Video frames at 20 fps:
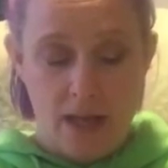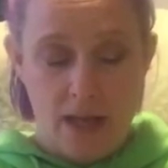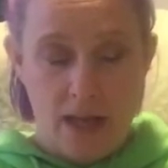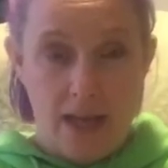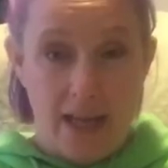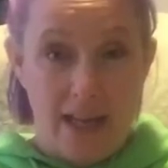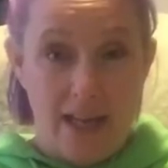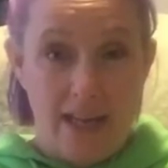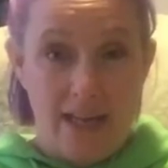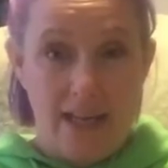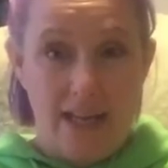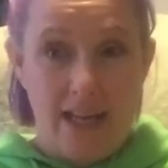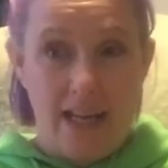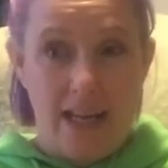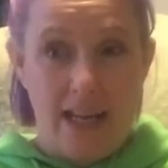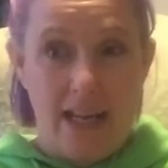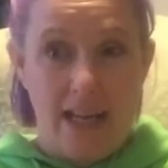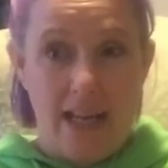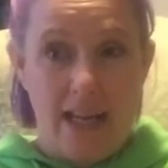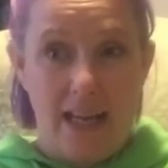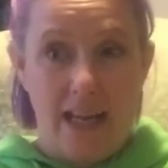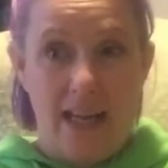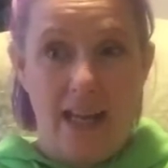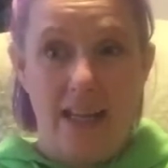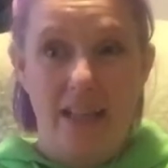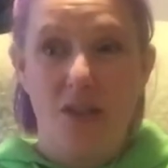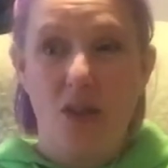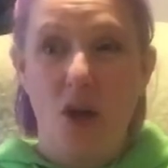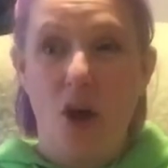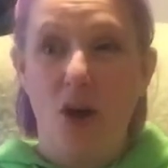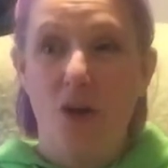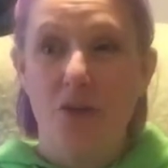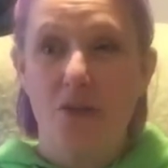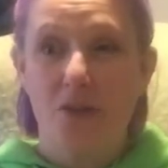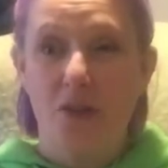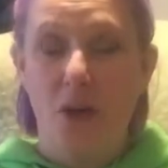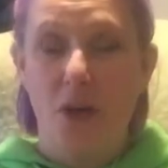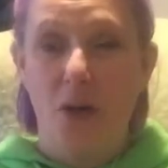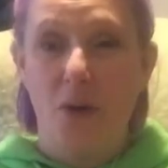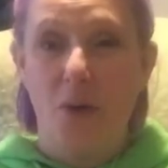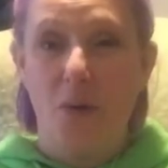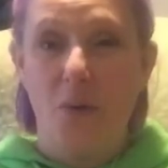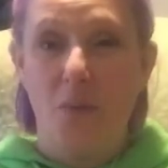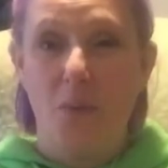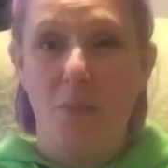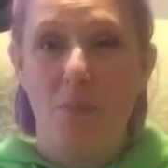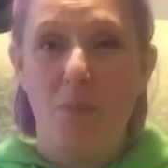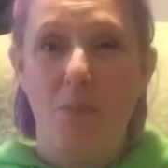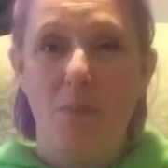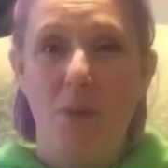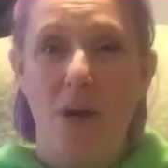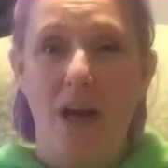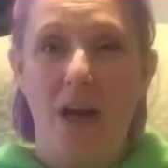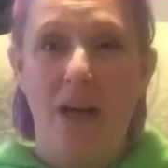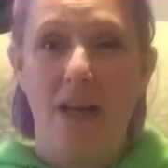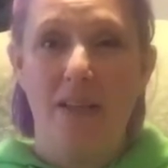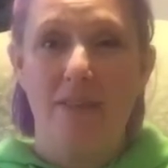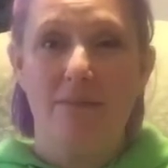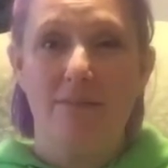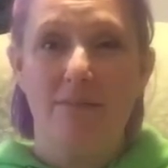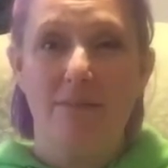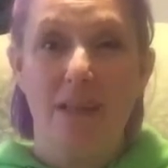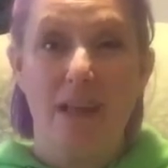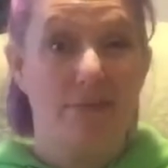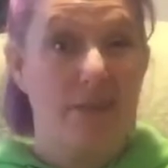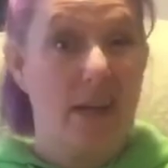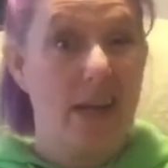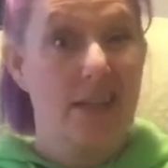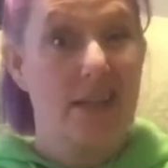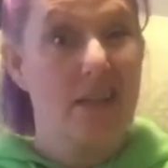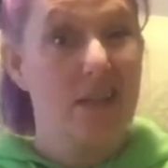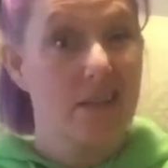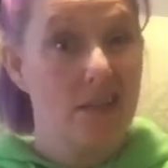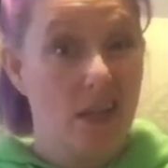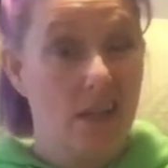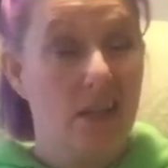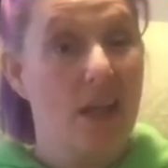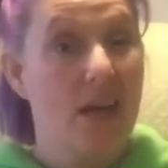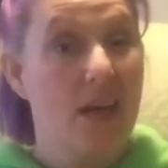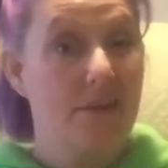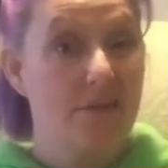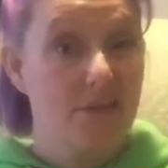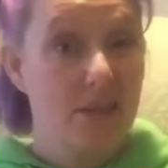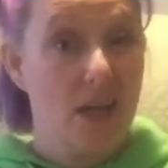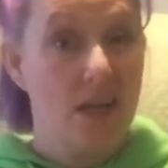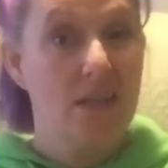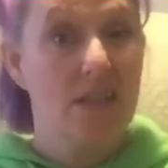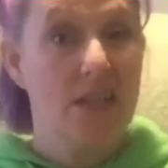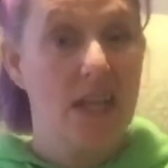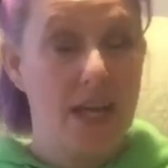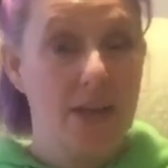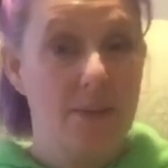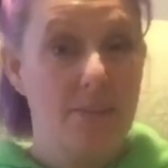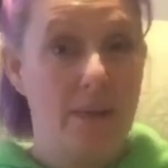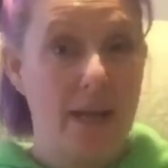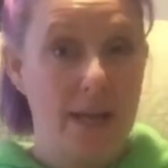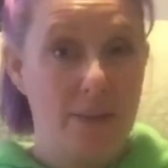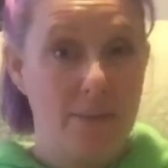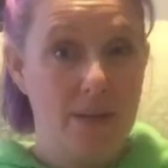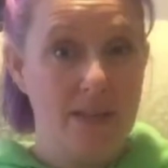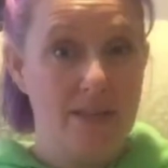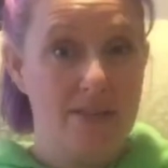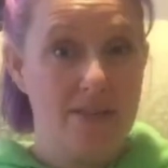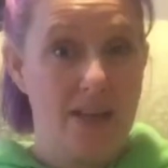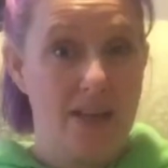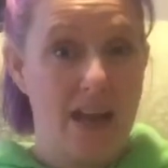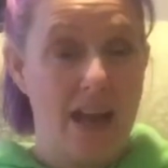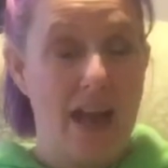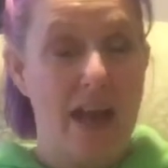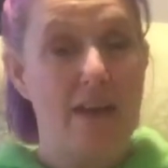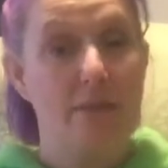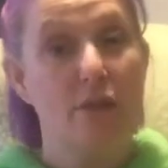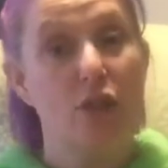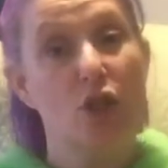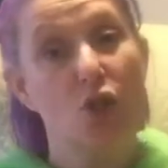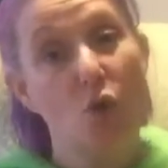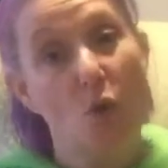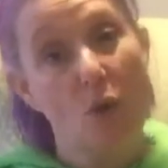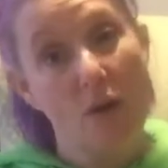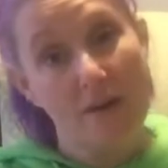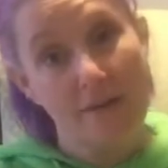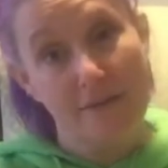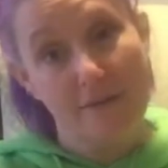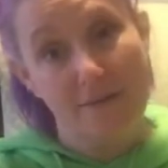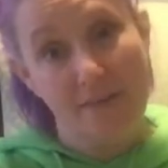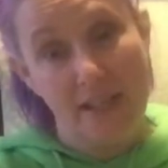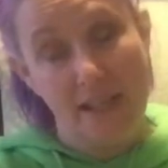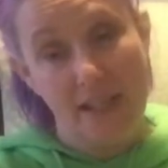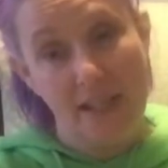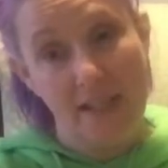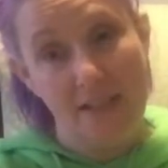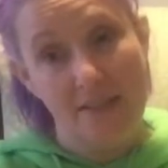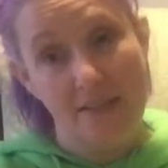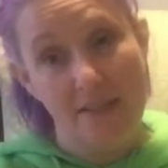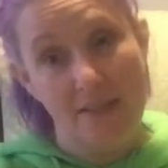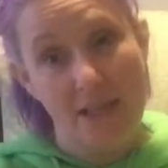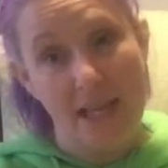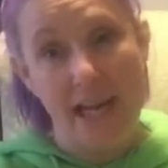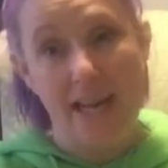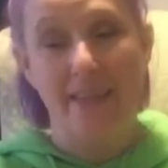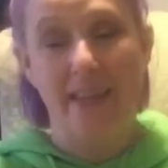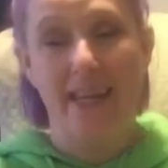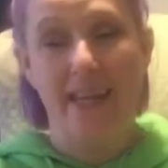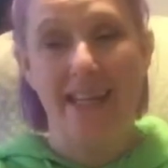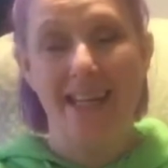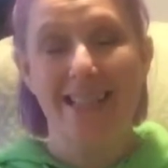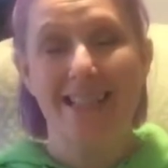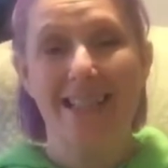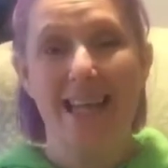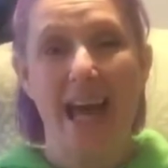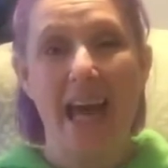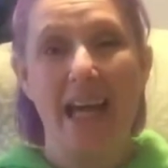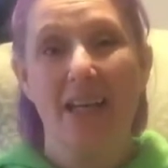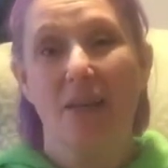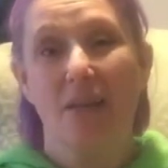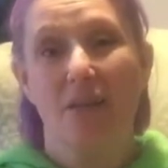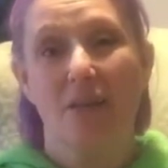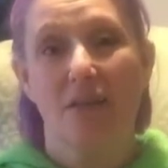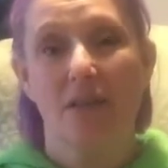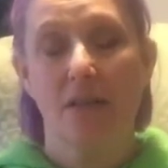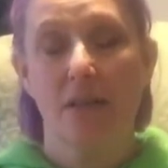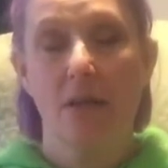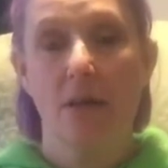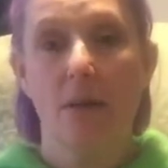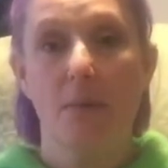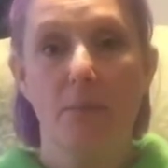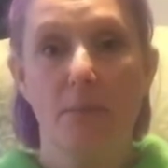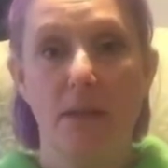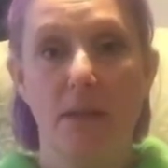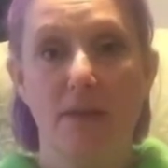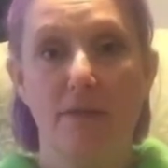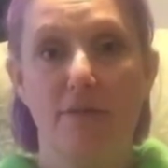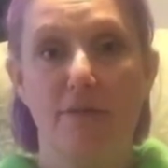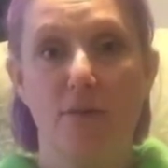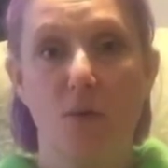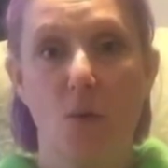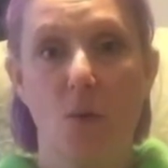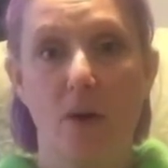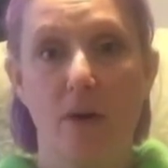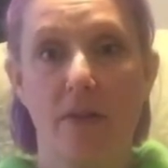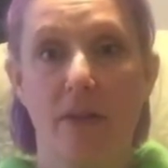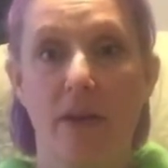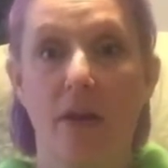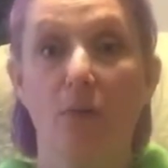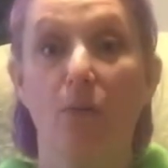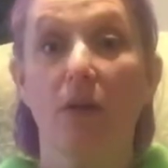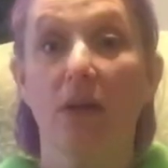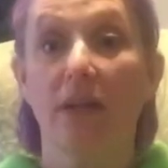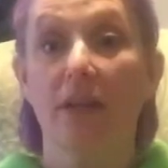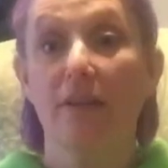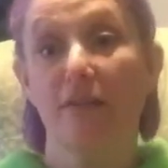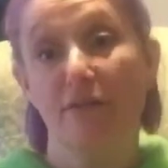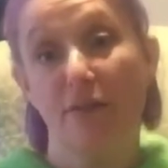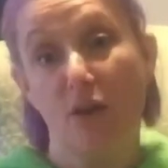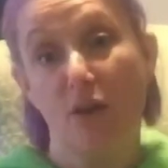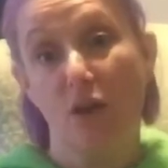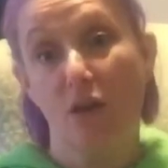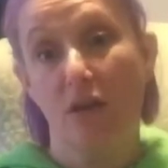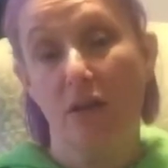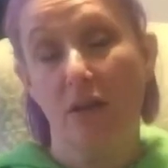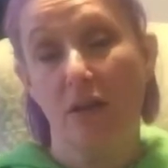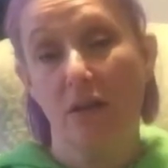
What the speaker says: And it's also a fact that a lot of tongue-tied babies have short feeds and they get tired before they're really full.